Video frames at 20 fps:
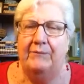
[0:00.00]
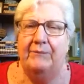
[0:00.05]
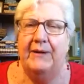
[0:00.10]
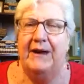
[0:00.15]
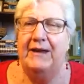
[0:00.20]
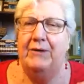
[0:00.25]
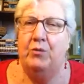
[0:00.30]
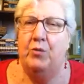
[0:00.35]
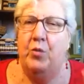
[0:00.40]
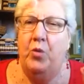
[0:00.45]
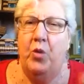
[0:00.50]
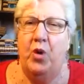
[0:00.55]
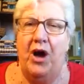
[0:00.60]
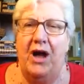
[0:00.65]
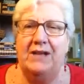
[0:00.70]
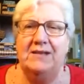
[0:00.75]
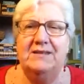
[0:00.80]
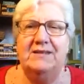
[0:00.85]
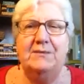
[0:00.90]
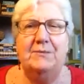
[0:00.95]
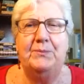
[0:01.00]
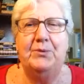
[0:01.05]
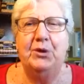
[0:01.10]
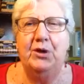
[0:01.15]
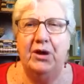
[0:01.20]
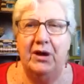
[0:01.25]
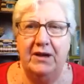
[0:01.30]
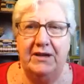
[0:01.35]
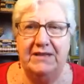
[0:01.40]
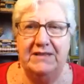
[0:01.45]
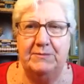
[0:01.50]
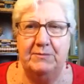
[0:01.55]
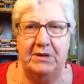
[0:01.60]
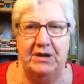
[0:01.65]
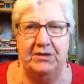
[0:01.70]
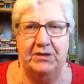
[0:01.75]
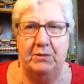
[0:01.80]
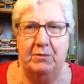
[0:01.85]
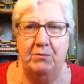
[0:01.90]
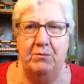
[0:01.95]
But what surprised
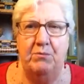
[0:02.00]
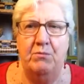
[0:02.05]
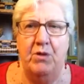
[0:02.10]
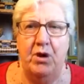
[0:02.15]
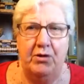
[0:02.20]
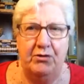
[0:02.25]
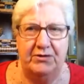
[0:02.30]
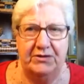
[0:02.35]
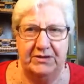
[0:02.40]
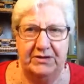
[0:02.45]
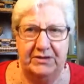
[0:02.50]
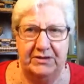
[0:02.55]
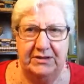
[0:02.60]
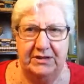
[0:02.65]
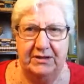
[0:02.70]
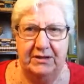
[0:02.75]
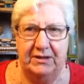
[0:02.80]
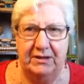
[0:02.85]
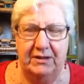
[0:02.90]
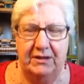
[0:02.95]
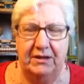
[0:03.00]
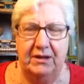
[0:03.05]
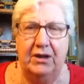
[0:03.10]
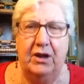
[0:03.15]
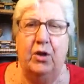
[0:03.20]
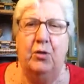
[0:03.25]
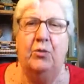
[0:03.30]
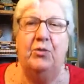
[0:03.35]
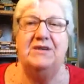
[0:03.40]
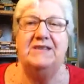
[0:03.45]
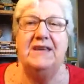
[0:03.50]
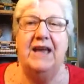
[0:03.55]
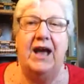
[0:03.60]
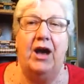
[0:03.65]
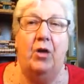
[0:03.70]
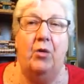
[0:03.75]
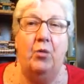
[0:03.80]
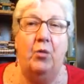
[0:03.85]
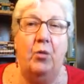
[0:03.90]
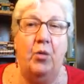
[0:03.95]
me the most was
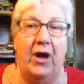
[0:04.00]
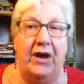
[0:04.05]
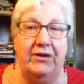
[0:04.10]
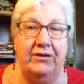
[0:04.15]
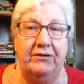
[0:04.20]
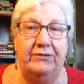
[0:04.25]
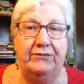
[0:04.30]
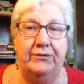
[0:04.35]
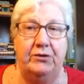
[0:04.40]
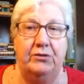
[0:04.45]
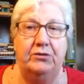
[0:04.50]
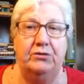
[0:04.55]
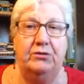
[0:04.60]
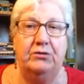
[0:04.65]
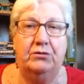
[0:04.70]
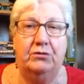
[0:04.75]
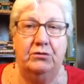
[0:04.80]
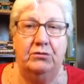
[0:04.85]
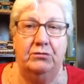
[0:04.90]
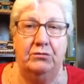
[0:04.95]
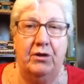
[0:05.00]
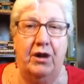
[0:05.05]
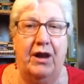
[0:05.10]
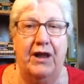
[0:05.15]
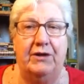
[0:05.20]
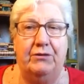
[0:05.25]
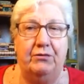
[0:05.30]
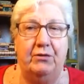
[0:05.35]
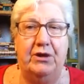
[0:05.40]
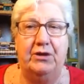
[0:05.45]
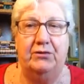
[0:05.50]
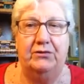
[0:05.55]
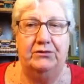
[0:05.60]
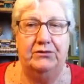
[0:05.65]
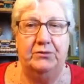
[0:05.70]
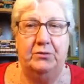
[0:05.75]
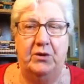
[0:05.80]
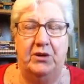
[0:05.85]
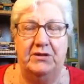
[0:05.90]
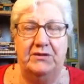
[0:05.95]
how wonderful Ryan
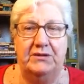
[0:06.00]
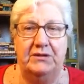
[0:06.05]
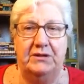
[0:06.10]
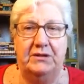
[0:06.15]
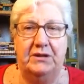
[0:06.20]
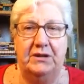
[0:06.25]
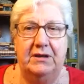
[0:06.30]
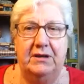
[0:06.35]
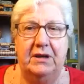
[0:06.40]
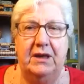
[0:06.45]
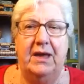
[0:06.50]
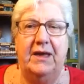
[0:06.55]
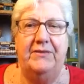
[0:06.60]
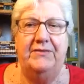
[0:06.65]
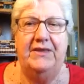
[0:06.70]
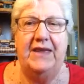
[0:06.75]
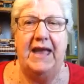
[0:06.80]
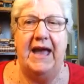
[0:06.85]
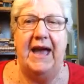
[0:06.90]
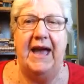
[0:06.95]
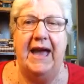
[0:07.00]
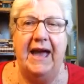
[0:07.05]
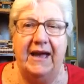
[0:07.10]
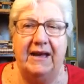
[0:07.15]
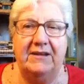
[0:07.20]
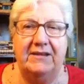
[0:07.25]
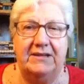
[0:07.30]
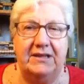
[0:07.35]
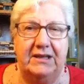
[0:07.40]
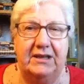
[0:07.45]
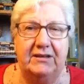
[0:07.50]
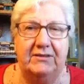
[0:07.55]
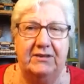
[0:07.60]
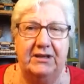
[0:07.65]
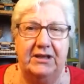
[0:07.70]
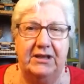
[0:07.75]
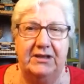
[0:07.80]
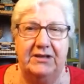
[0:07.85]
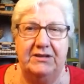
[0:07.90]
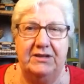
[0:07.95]
Reynolds was. The acting
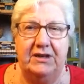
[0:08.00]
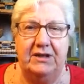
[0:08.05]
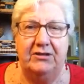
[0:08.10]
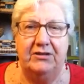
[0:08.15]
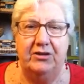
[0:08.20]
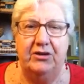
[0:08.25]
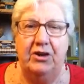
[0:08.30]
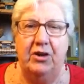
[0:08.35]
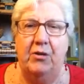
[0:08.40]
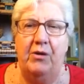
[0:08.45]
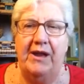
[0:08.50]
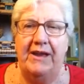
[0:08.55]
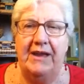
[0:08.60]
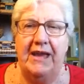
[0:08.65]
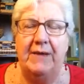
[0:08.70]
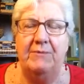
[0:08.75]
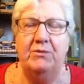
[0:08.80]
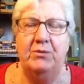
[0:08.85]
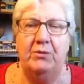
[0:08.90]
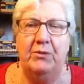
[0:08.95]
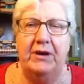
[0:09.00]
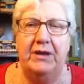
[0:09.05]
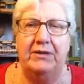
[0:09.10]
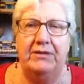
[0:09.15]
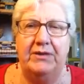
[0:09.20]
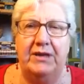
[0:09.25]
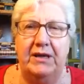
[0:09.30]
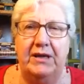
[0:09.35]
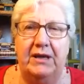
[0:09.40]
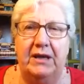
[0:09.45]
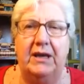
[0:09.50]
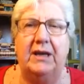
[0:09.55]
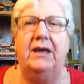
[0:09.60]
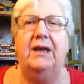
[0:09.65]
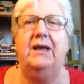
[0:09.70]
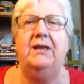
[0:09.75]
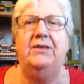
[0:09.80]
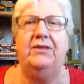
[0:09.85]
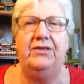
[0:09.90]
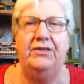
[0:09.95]
that he did. You know, I came away thinking,
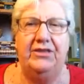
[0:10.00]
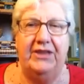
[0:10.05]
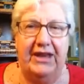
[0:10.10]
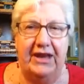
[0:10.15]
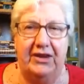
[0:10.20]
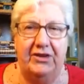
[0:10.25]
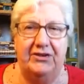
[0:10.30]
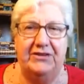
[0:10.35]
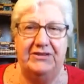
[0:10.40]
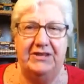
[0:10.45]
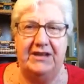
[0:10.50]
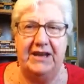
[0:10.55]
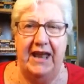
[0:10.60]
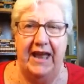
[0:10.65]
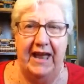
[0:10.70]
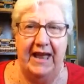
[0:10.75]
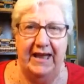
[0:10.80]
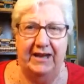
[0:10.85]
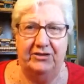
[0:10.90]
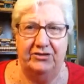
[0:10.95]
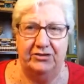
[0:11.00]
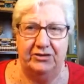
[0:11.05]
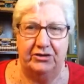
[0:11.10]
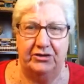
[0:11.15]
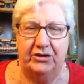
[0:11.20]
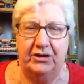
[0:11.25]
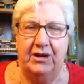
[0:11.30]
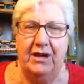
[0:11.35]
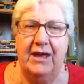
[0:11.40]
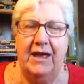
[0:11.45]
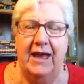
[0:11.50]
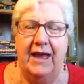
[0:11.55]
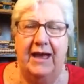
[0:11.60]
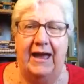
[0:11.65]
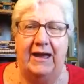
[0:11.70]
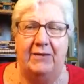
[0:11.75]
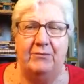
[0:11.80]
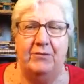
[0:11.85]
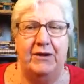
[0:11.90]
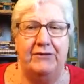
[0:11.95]
there's an actor.
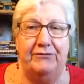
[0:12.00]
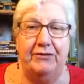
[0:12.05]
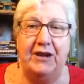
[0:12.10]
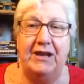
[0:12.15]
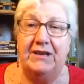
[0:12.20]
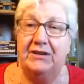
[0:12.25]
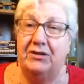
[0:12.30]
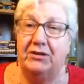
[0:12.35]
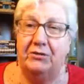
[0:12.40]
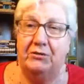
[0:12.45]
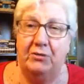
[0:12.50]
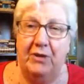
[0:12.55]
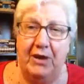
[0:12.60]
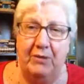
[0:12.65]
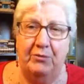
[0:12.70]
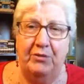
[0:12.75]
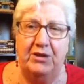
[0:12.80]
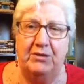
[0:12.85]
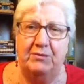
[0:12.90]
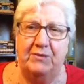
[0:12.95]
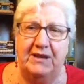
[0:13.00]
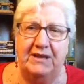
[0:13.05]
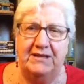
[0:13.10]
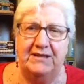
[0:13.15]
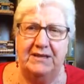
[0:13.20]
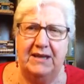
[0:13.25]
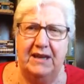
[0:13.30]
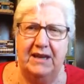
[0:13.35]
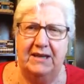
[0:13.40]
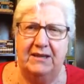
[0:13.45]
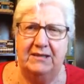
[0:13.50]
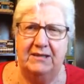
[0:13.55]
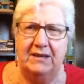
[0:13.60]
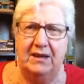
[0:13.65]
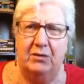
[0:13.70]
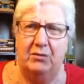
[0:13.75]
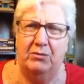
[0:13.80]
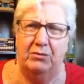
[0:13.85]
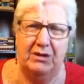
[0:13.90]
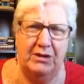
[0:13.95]
And my friend who went with me said,
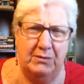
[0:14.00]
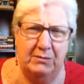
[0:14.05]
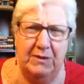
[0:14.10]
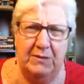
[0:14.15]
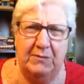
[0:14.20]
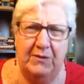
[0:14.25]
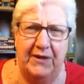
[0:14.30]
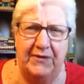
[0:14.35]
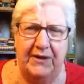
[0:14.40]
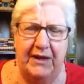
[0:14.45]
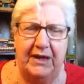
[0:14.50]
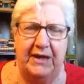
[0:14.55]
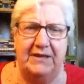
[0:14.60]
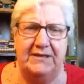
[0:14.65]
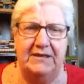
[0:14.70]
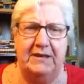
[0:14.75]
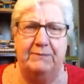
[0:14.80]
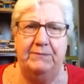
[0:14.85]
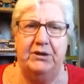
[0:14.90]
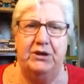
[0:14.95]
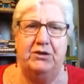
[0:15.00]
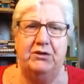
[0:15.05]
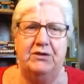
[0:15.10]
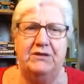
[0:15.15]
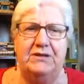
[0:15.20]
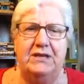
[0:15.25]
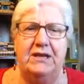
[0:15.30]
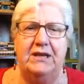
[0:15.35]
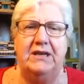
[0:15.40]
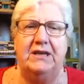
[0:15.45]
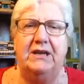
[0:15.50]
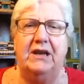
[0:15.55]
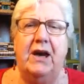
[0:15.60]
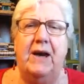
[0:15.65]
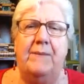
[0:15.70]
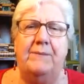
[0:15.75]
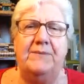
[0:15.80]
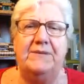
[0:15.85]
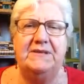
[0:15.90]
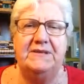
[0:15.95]
what do you mean by that? I said, because he
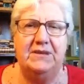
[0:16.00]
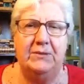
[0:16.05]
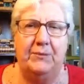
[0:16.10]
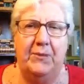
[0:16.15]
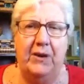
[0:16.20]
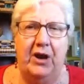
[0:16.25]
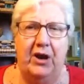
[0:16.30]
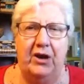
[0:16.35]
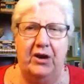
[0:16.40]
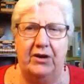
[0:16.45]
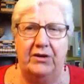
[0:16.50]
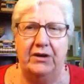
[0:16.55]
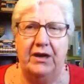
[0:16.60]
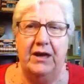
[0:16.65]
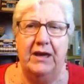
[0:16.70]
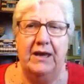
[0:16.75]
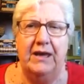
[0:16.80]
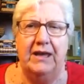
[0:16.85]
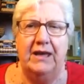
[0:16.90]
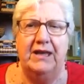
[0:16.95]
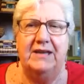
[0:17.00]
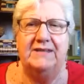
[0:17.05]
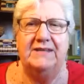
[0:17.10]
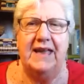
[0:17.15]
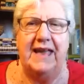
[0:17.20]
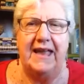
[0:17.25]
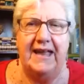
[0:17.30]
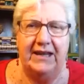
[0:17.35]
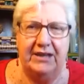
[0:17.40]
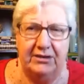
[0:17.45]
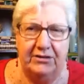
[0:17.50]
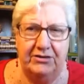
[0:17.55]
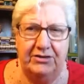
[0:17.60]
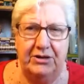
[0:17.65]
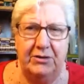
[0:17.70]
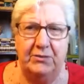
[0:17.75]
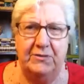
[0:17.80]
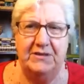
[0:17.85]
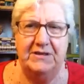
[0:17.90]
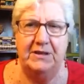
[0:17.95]
encompassed the part. His
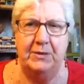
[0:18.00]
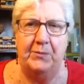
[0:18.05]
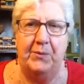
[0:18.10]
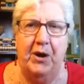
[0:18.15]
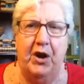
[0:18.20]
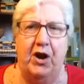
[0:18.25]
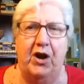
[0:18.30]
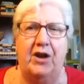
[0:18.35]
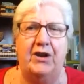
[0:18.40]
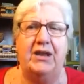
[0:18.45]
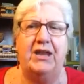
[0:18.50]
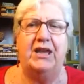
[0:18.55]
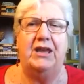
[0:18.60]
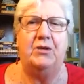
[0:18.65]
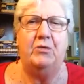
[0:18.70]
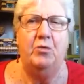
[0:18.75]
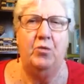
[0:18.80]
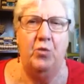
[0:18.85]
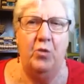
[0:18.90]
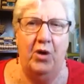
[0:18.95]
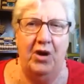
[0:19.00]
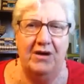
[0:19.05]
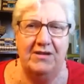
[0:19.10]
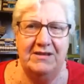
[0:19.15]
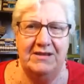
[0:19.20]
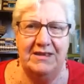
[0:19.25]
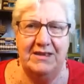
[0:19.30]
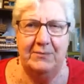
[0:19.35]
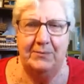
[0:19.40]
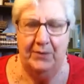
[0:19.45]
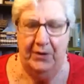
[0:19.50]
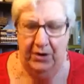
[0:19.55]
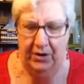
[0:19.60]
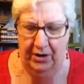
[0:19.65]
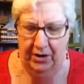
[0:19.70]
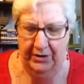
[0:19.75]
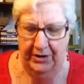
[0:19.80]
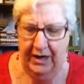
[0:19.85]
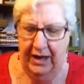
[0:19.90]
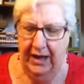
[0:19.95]
energy was the part. He was the
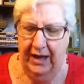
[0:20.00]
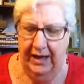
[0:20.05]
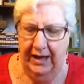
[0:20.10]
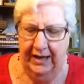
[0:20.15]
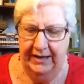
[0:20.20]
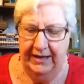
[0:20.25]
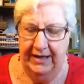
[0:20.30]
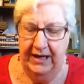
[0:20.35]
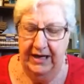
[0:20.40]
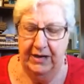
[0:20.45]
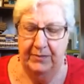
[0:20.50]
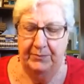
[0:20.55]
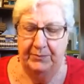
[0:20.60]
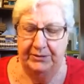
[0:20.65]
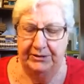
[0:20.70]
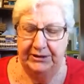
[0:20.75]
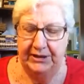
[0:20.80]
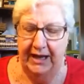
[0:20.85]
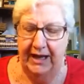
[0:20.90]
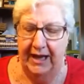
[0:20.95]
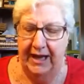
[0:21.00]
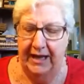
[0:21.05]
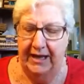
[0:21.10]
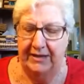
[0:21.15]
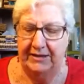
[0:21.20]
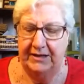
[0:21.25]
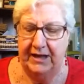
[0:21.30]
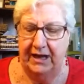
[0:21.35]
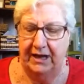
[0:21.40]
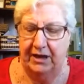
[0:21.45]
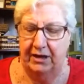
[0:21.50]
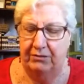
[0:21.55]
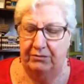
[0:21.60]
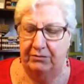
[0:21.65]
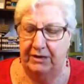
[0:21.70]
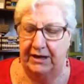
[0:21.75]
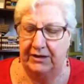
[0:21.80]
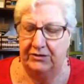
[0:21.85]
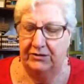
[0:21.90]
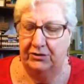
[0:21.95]
part. And he played
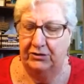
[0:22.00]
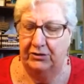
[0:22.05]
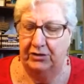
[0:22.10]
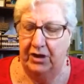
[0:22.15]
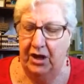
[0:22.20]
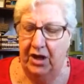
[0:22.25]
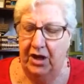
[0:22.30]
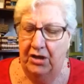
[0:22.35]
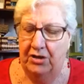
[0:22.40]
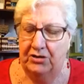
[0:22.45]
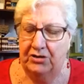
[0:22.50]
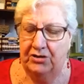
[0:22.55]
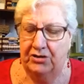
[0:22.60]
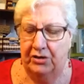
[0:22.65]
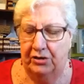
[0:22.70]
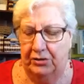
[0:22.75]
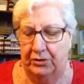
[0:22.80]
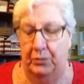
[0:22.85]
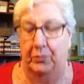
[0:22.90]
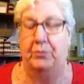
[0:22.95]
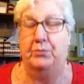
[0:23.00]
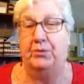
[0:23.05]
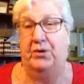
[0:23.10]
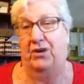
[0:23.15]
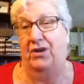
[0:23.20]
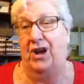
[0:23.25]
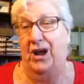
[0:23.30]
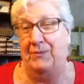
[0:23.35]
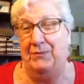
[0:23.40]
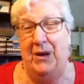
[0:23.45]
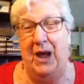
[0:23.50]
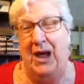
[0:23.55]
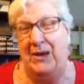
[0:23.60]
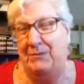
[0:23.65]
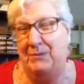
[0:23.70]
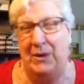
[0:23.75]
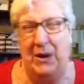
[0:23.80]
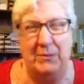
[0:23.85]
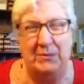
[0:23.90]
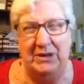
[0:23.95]
Randall Schoenberg. I
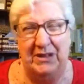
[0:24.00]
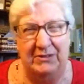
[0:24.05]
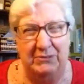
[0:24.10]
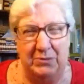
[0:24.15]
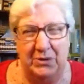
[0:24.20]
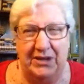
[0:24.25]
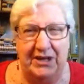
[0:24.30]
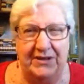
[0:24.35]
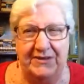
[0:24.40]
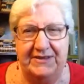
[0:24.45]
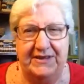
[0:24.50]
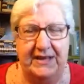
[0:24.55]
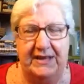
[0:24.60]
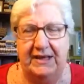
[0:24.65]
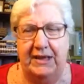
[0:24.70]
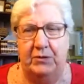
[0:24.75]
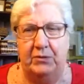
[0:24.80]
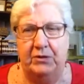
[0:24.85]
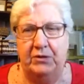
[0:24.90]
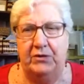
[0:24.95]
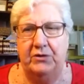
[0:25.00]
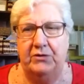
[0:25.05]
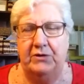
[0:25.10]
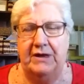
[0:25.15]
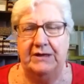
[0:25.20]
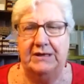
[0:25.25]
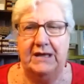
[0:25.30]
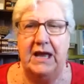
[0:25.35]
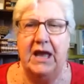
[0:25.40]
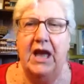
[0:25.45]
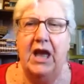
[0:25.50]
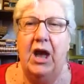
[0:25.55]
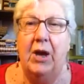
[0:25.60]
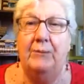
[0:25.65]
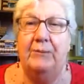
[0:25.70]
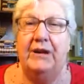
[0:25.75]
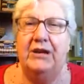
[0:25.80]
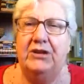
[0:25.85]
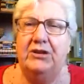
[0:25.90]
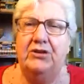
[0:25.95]
probably have pronounced that name incorrectly.
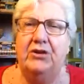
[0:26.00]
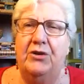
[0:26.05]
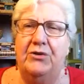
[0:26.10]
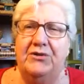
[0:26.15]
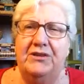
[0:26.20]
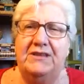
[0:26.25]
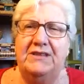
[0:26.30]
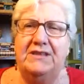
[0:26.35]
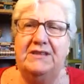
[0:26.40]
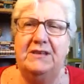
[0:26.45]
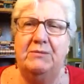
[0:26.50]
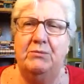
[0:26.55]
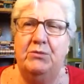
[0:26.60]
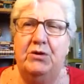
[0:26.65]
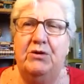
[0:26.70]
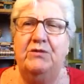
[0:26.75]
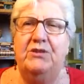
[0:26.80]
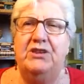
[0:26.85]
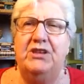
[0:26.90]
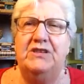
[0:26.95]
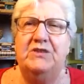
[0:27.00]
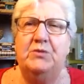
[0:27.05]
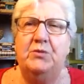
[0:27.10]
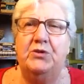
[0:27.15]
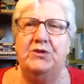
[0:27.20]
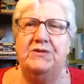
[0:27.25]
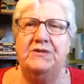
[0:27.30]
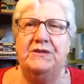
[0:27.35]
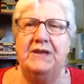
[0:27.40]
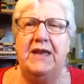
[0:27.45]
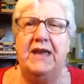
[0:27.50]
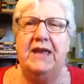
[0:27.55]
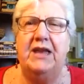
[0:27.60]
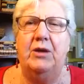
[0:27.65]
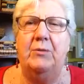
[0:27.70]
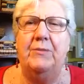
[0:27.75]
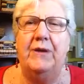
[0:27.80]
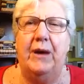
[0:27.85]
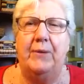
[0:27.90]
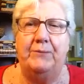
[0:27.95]
But you know, this is a movie that's worth
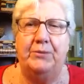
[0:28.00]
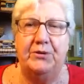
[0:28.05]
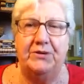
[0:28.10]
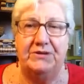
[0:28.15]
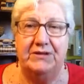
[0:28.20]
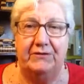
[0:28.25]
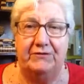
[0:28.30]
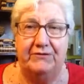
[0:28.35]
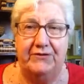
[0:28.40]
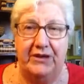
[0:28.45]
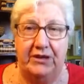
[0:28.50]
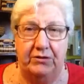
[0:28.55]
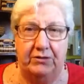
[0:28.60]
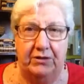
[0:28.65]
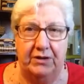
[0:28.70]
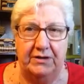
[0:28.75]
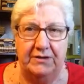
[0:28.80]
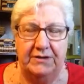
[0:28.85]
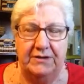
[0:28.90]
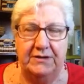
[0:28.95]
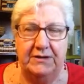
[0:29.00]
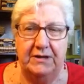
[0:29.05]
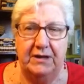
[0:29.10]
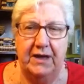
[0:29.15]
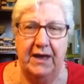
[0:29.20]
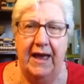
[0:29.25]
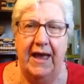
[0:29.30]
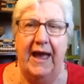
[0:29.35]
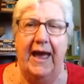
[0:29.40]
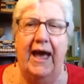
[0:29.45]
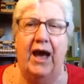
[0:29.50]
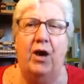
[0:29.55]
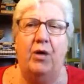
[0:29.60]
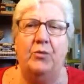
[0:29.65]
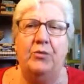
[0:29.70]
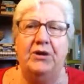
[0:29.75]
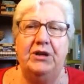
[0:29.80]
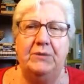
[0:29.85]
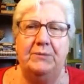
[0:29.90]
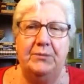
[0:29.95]
seeing about perseverance.
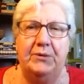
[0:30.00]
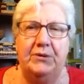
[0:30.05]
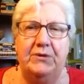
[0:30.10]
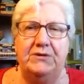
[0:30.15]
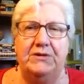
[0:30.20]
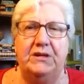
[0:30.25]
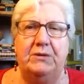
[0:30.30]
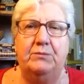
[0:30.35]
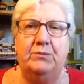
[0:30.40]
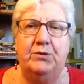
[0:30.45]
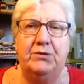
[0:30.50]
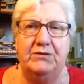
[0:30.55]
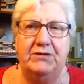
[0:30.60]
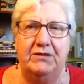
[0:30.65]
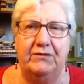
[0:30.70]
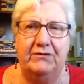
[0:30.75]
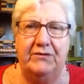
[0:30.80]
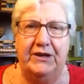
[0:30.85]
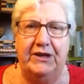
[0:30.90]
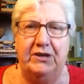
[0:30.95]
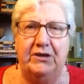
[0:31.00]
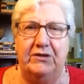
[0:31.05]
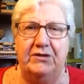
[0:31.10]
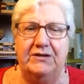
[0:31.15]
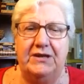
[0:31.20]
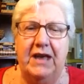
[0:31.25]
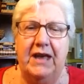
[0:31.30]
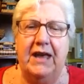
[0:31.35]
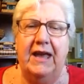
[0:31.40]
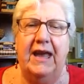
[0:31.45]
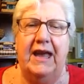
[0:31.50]
How when a person perseveres.